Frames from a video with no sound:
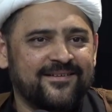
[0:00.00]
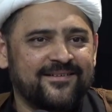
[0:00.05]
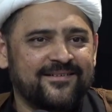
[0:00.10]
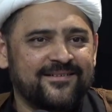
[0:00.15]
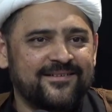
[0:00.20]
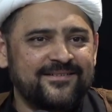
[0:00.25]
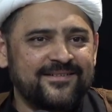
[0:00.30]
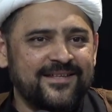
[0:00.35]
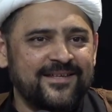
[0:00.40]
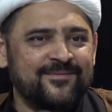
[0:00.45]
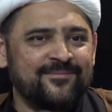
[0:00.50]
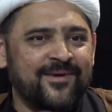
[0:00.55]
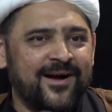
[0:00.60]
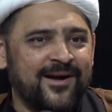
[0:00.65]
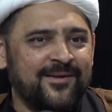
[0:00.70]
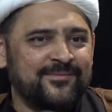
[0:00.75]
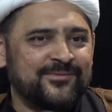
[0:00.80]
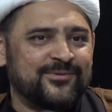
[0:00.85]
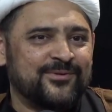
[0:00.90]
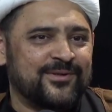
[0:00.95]
This is the
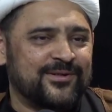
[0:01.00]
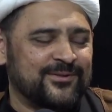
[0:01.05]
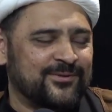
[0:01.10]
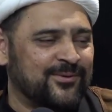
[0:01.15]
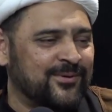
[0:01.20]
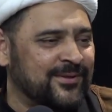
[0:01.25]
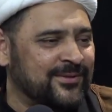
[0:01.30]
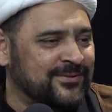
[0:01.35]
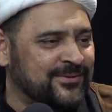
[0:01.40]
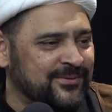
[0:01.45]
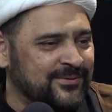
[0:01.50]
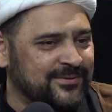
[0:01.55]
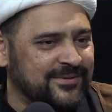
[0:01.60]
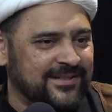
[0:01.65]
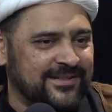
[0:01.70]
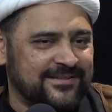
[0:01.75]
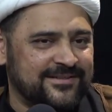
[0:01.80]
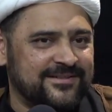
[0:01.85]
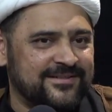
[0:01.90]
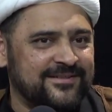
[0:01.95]
Imams who are going through
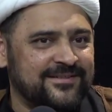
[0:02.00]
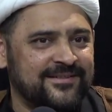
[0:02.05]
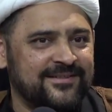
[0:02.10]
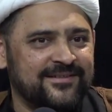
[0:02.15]
this.